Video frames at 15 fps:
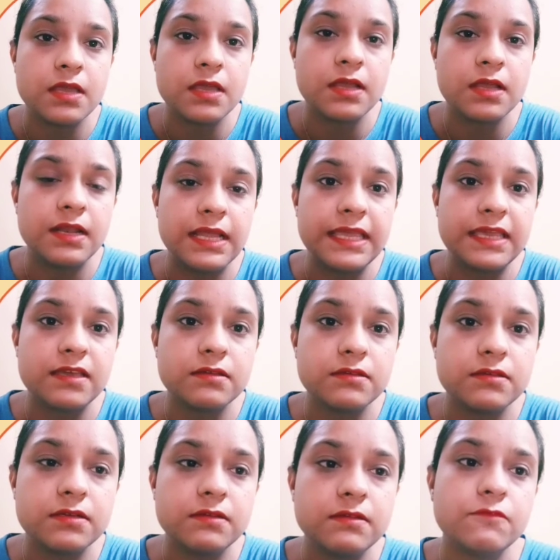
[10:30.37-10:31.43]

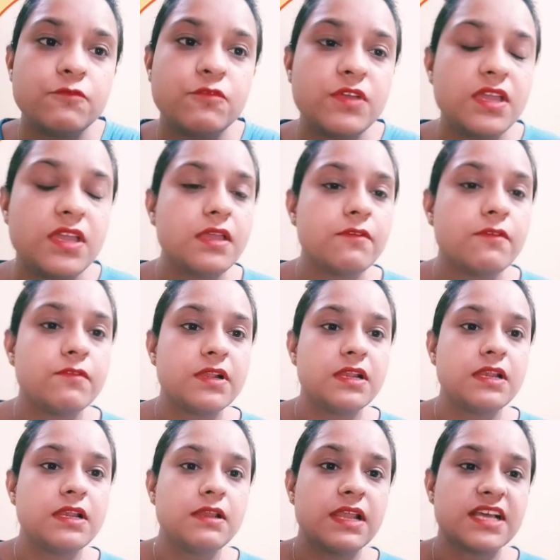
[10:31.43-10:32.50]
we
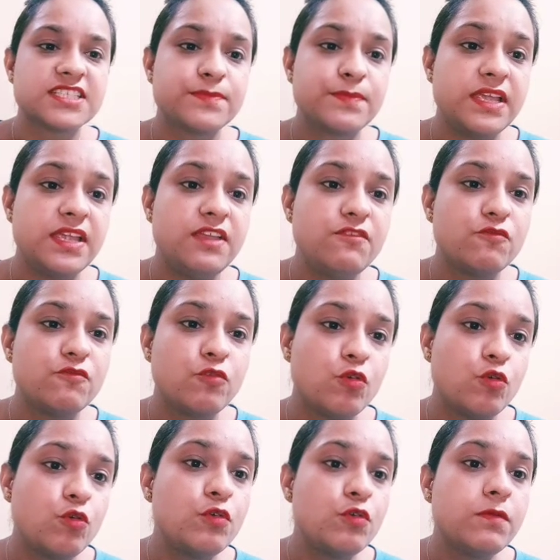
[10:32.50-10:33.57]
will explain
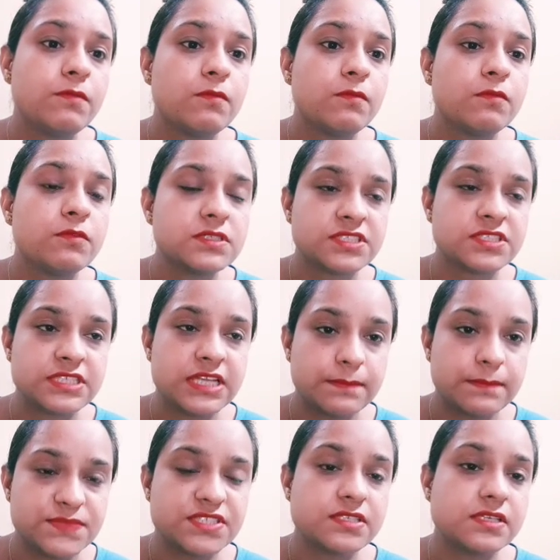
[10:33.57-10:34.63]
4
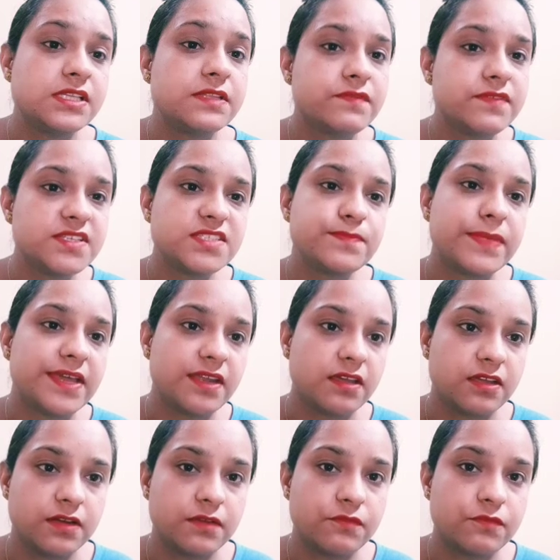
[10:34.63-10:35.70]
steps in the first
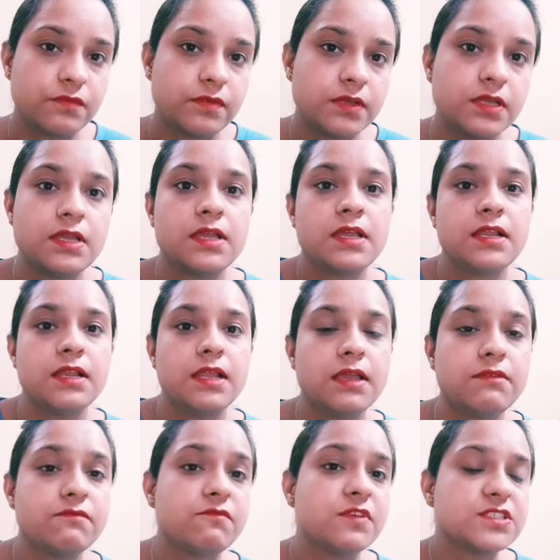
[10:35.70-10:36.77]
paragraph.
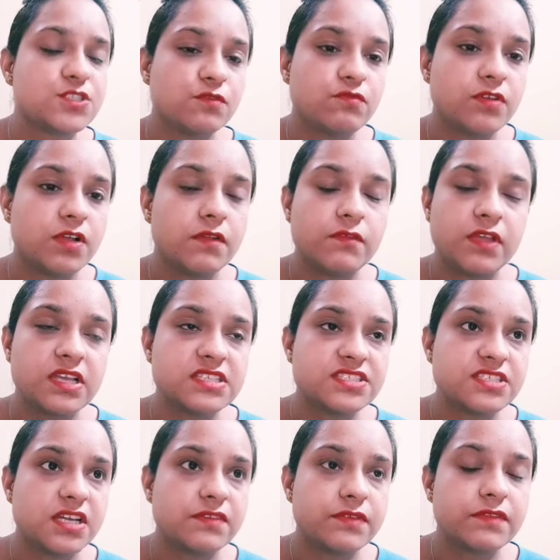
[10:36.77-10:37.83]
Like first of all, we can
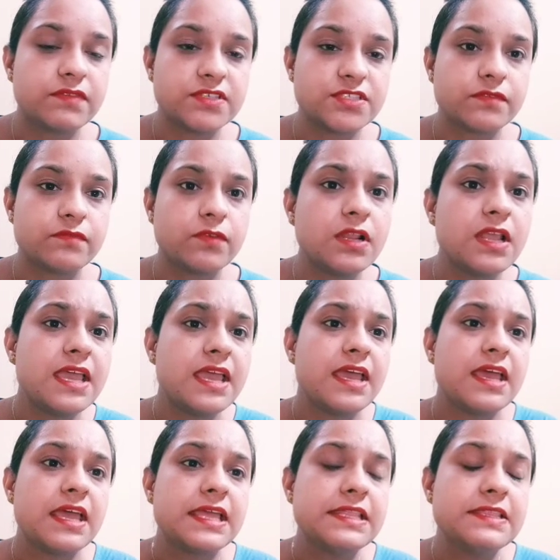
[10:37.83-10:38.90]
start with
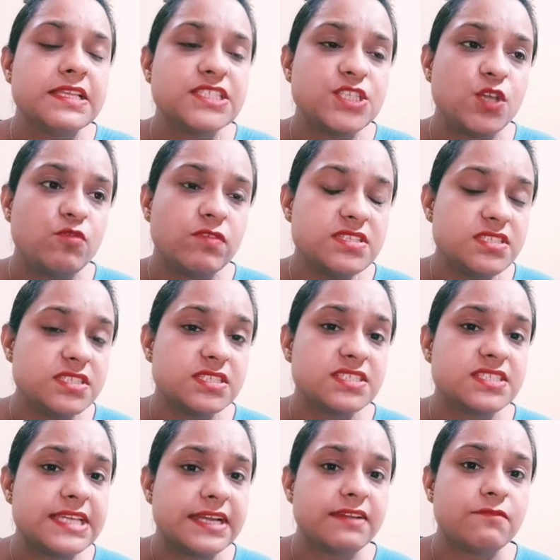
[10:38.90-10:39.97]
the
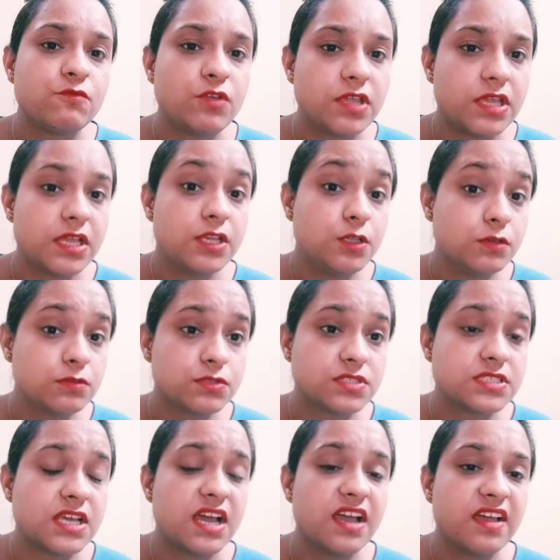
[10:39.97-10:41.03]
sequences that we can
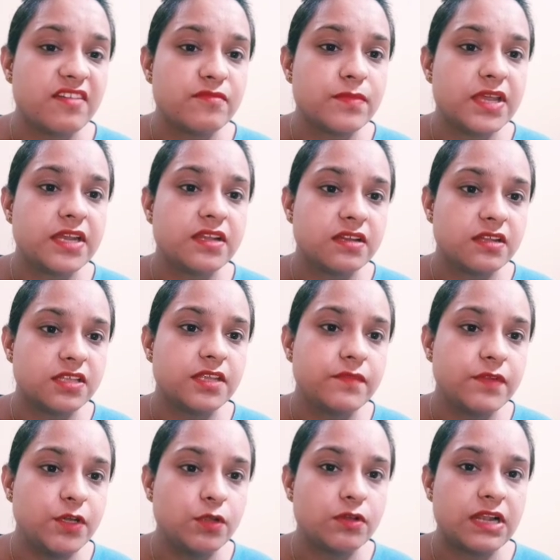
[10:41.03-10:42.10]
use. I have made another
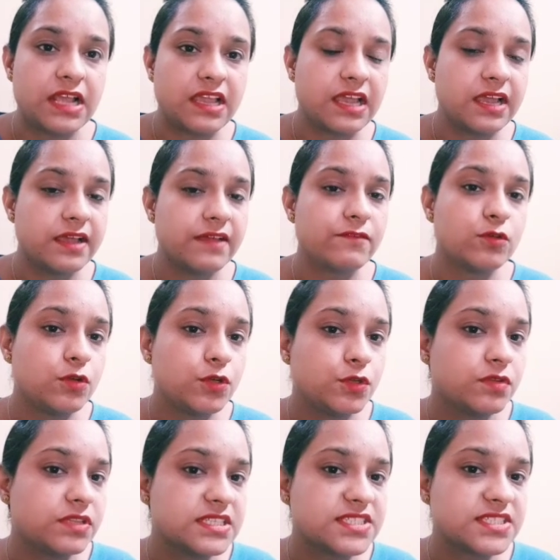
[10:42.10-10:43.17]
video, like I have told
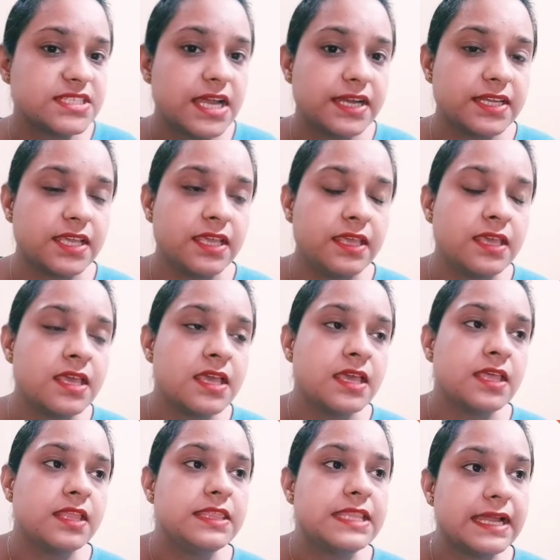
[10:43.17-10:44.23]
you in the starting,
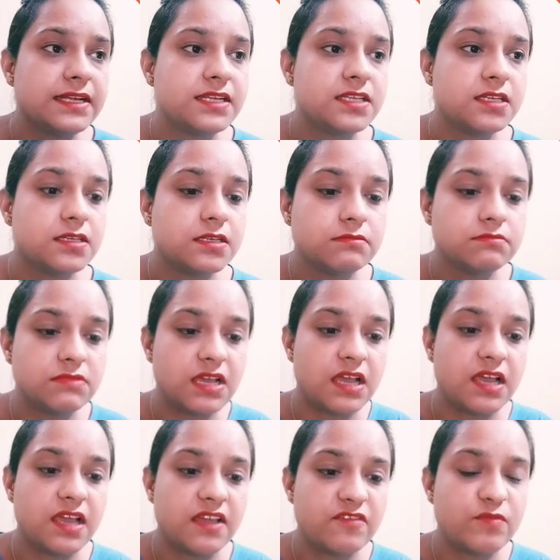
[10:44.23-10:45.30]
that
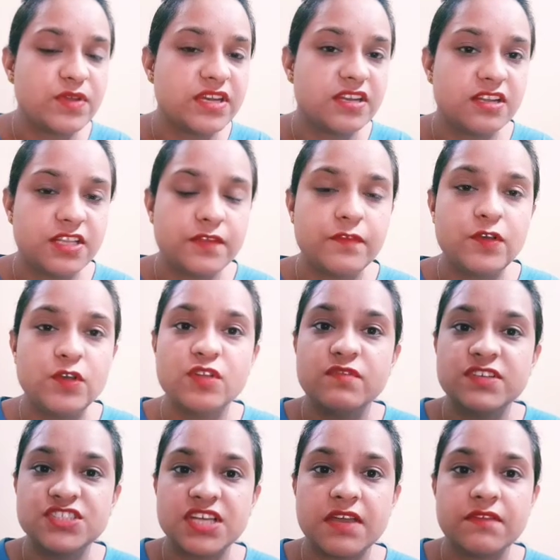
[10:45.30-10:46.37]
I have made another video
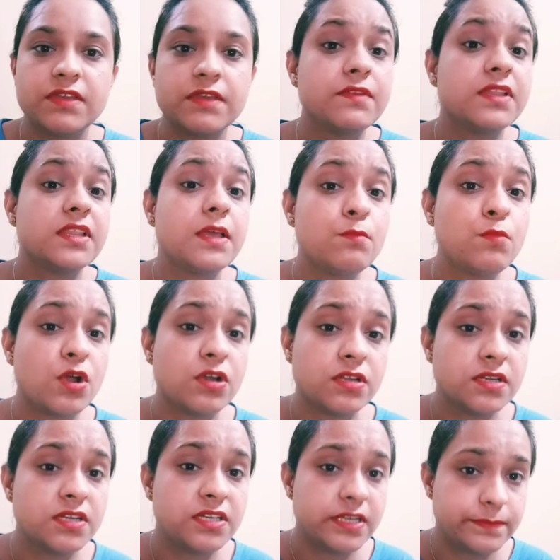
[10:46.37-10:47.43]
in which I have given the
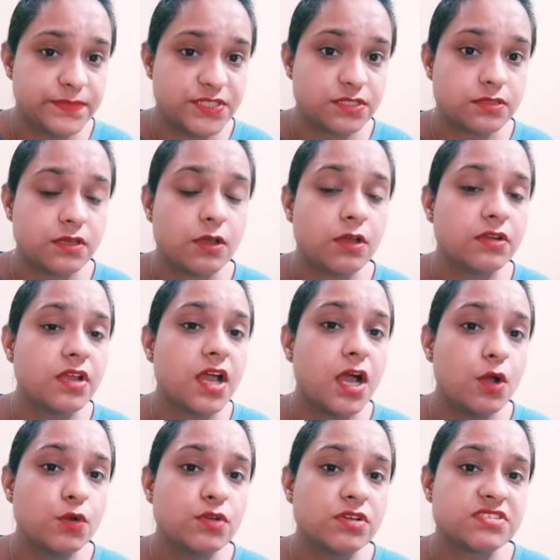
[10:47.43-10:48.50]
important tips on
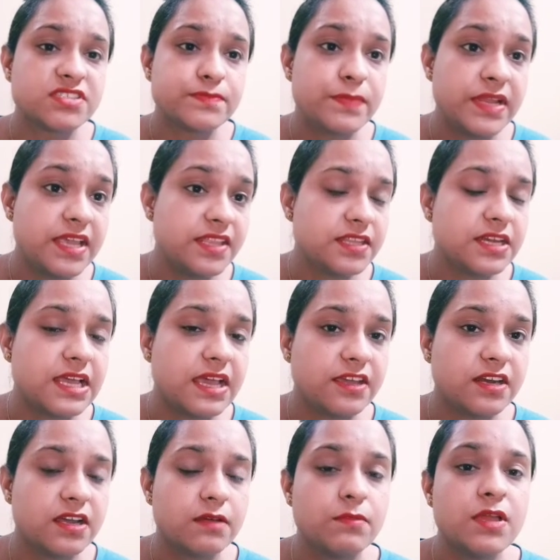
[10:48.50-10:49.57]
how to explain the
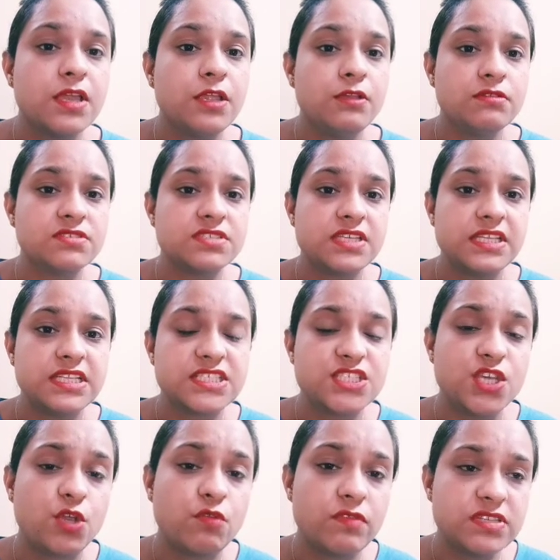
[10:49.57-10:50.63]
diagram using the
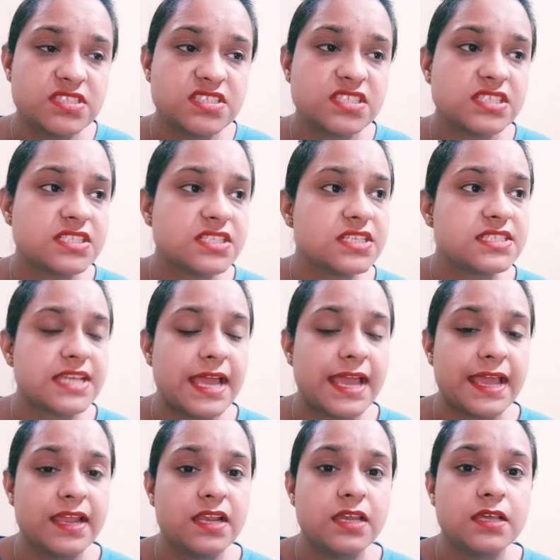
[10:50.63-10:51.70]
sequencers
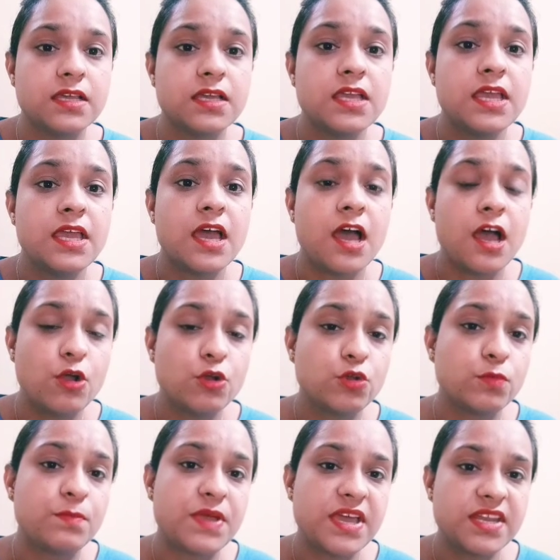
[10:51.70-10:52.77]
and how
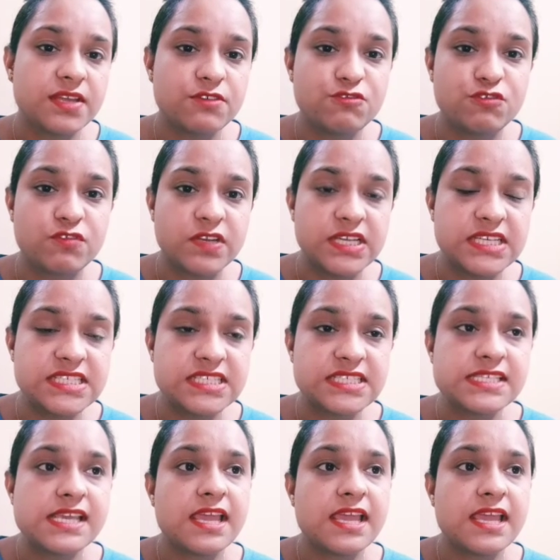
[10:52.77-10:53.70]
to paraphrase